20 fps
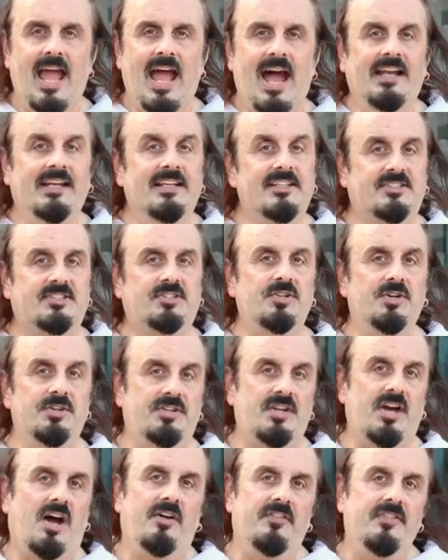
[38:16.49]
And it
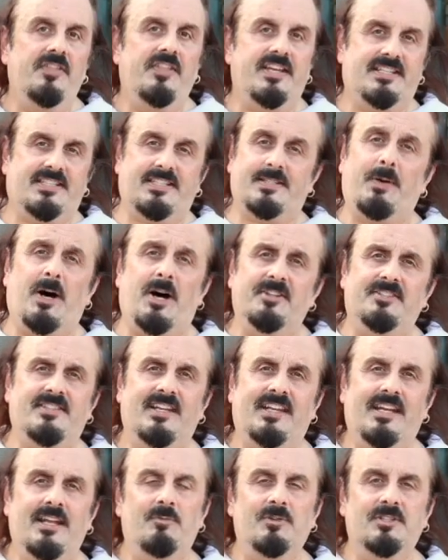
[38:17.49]
stood on this spot,
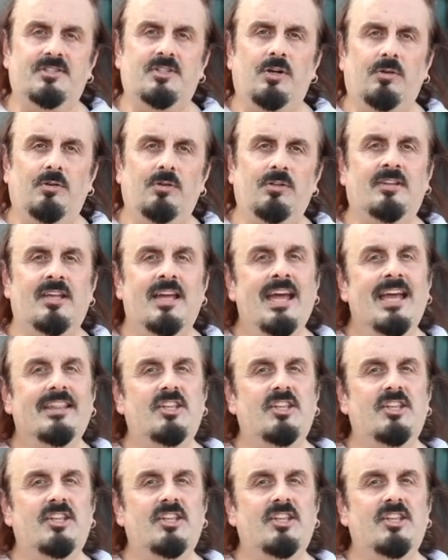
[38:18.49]
and it was called